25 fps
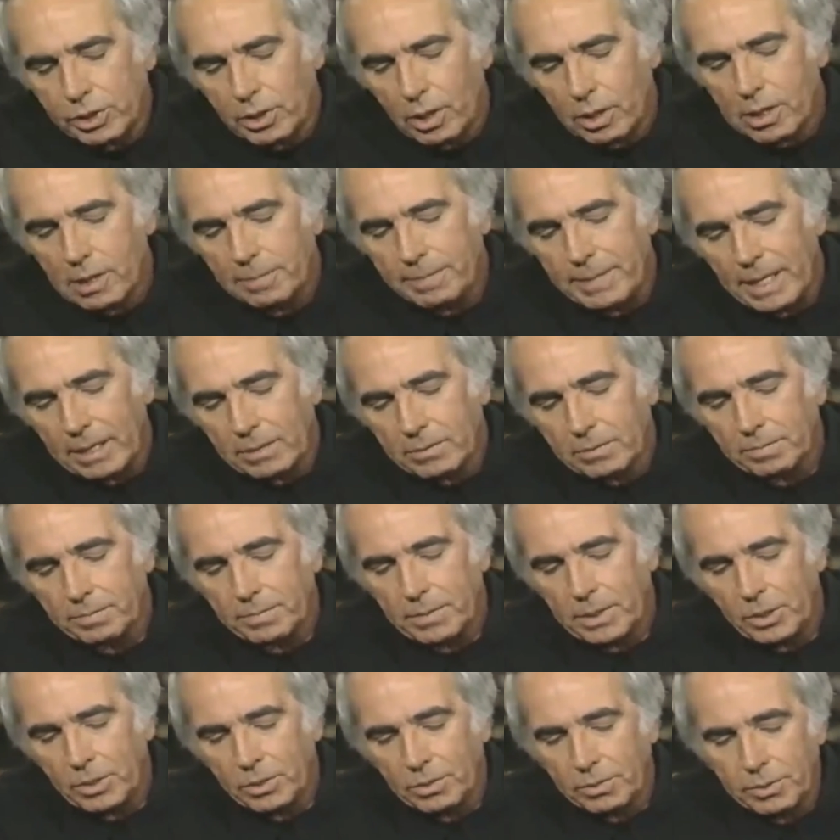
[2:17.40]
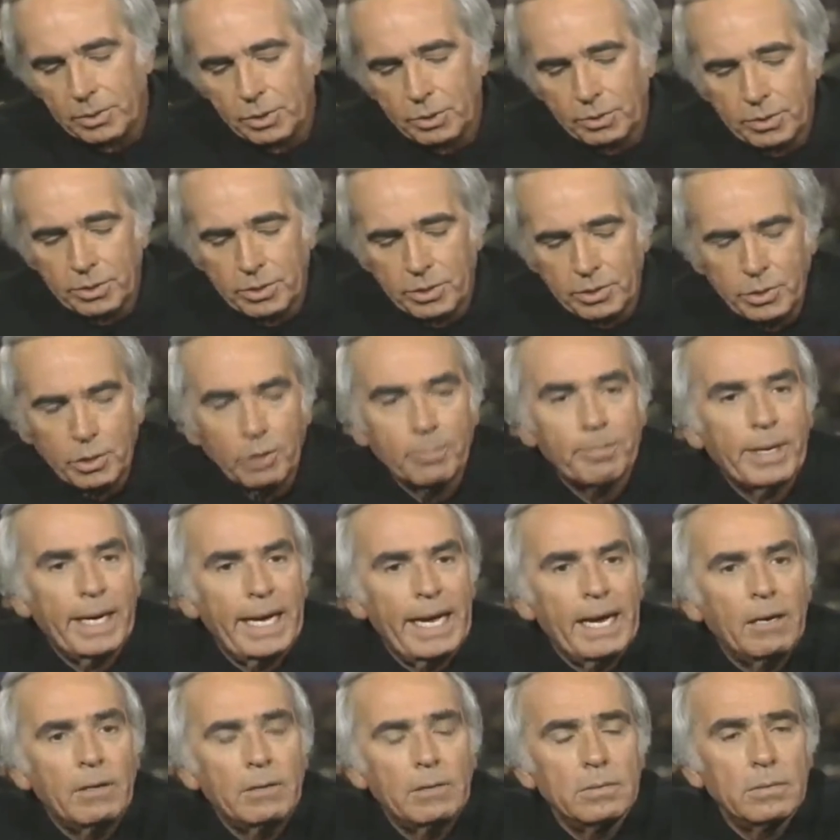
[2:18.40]
talk about your
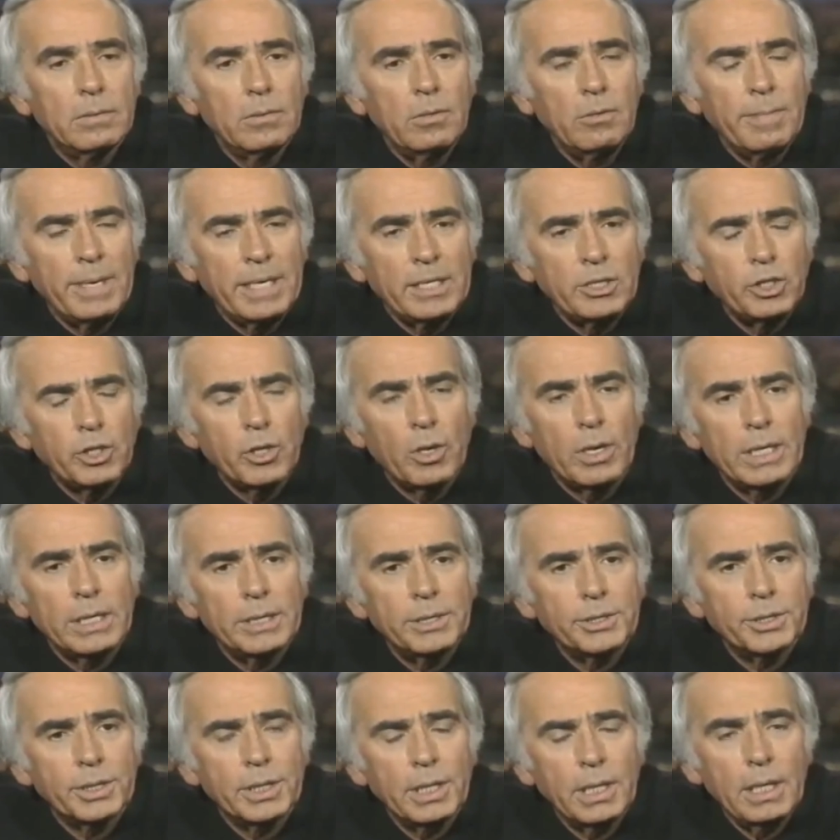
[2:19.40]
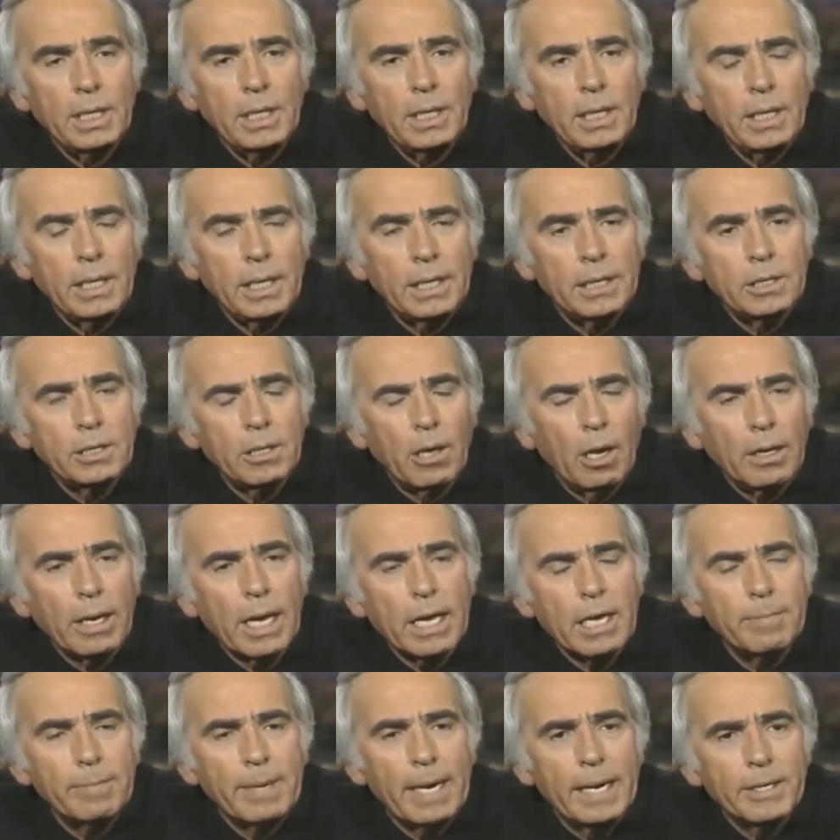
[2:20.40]
pal, who may join us, and
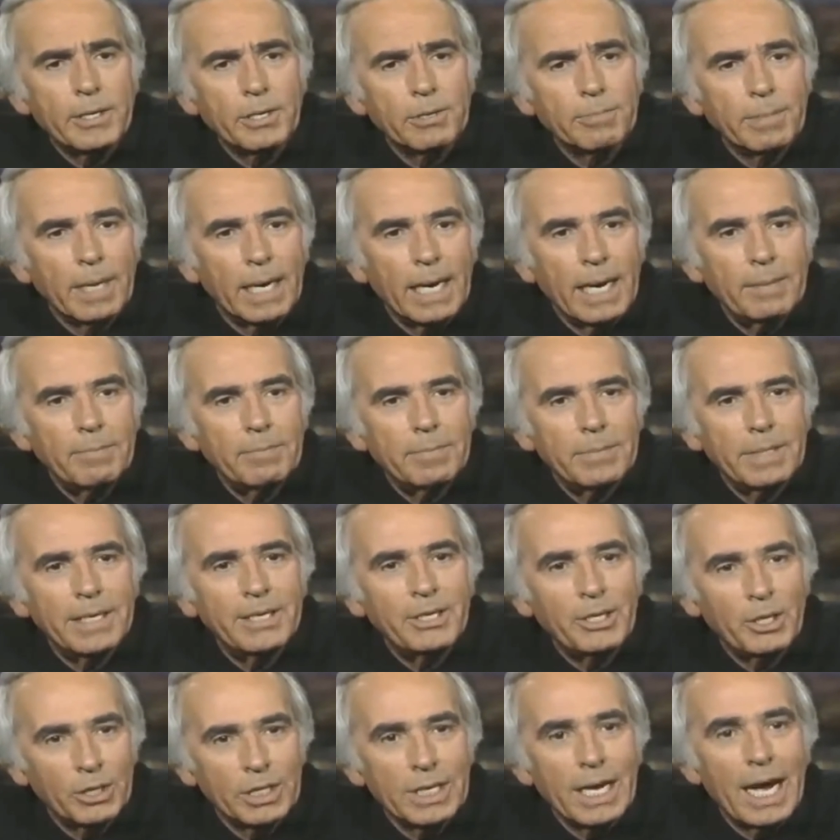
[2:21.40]
talking about your mom, and you're